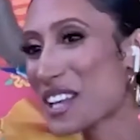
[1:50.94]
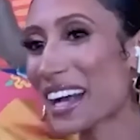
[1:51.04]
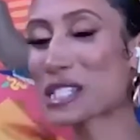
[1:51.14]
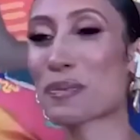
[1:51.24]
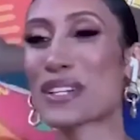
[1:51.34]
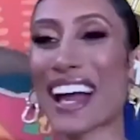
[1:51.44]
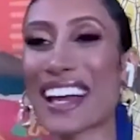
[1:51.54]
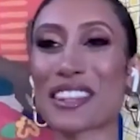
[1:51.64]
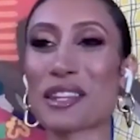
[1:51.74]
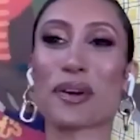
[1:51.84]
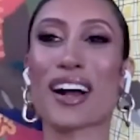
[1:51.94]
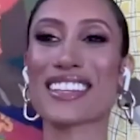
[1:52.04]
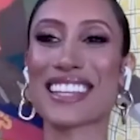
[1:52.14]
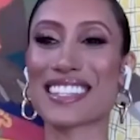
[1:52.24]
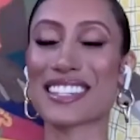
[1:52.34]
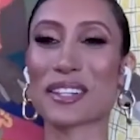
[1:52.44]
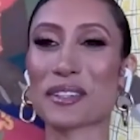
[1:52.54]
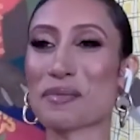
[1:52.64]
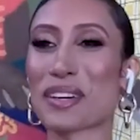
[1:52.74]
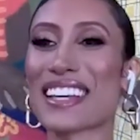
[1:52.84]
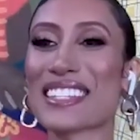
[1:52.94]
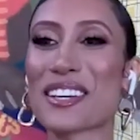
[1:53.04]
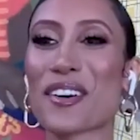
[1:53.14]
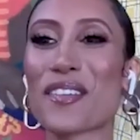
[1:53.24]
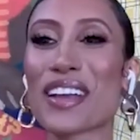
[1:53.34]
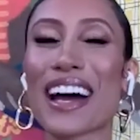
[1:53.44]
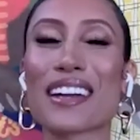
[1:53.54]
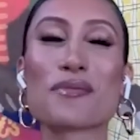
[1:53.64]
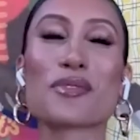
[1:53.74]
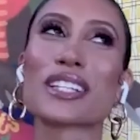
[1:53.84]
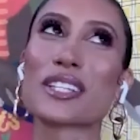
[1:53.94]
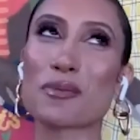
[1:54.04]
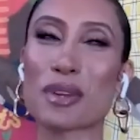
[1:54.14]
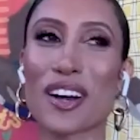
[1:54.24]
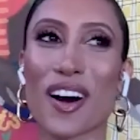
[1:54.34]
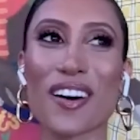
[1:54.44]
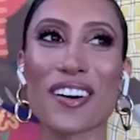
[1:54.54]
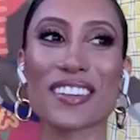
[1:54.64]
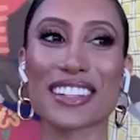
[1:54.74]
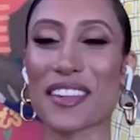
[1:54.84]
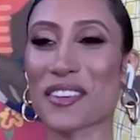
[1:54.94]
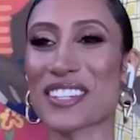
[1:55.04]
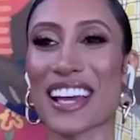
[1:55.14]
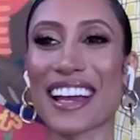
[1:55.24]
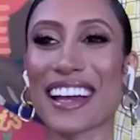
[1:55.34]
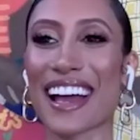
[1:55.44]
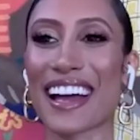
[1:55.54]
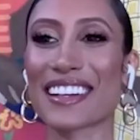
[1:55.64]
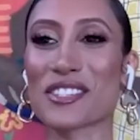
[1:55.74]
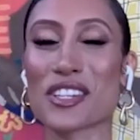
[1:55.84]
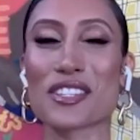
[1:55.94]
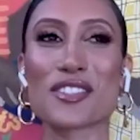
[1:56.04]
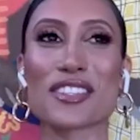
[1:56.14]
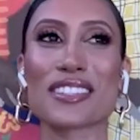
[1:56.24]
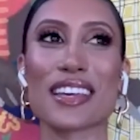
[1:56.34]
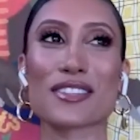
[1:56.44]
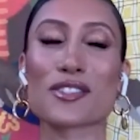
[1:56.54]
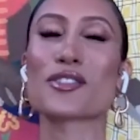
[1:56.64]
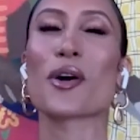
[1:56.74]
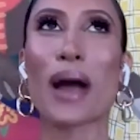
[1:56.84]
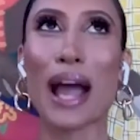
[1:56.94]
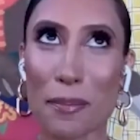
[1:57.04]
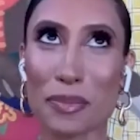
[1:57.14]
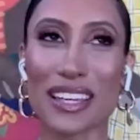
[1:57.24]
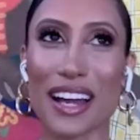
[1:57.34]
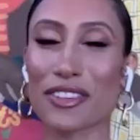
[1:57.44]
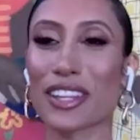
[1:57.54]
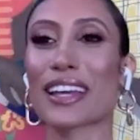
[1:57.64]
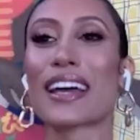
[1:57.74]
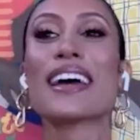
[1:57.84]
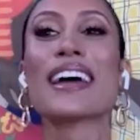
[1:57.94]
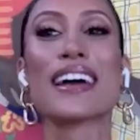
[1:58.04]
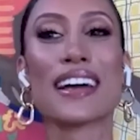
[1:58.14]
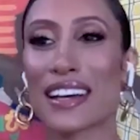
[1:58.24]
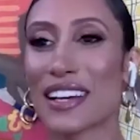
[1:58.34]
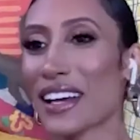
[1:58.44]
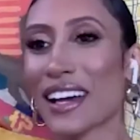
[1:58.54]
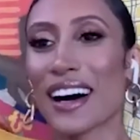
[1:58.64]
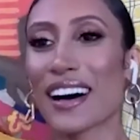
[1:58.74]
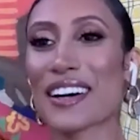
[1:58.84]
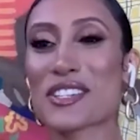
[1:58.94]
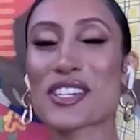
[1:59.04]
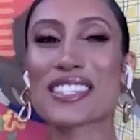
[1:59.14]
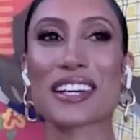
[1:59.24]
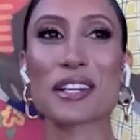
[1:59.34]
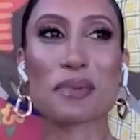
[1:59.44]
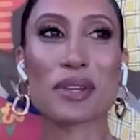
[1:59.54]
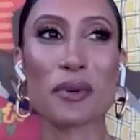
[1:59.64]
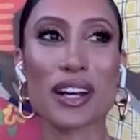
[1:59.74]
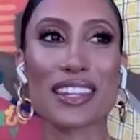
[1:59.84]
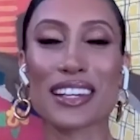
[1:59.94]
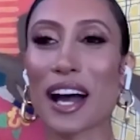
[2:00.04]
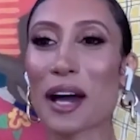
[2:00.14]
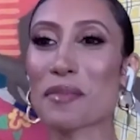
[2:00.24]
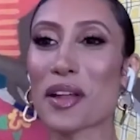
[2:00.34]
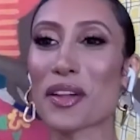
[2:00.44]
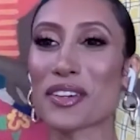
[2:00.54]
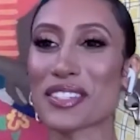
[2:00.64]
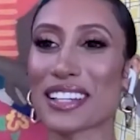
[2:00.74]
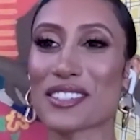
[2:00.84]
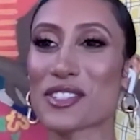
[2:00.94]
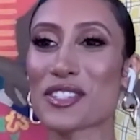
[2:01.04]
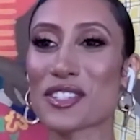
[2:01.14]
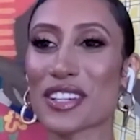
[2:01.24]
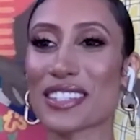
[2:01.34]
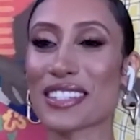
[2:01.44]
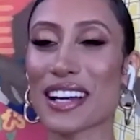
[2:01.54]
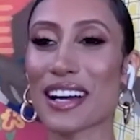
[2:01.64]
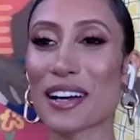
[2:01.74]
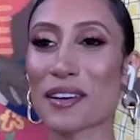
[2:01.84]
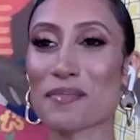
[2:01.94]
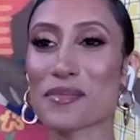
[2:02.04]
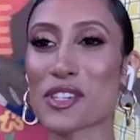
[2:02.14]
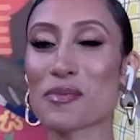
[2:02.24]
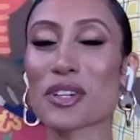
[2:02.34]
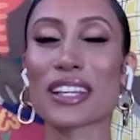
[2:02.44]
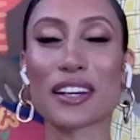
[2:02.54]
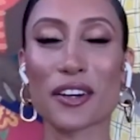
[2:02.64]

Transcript: expedited the process a little bit. So we had a really sweet call the other day, and she's just like so happy. I feel like she's gonna be one of the godmothers, because she's just she really